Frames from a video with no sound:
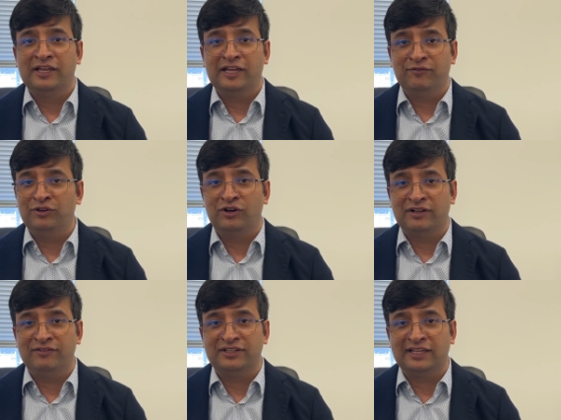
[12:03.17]
if not
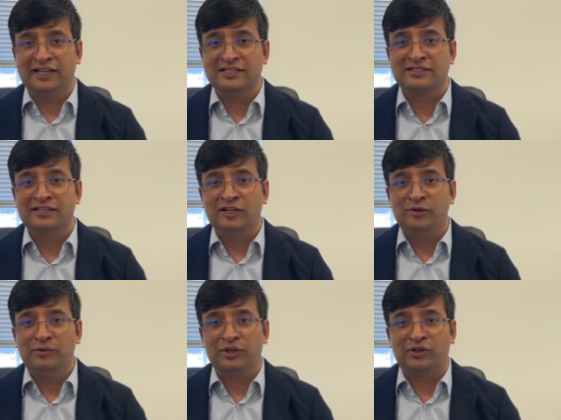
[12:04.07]
everything else,
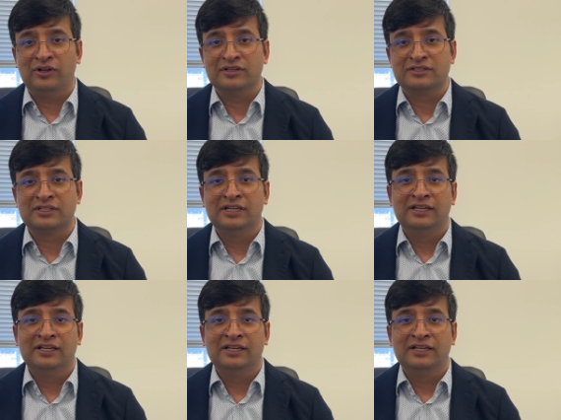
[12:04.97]
because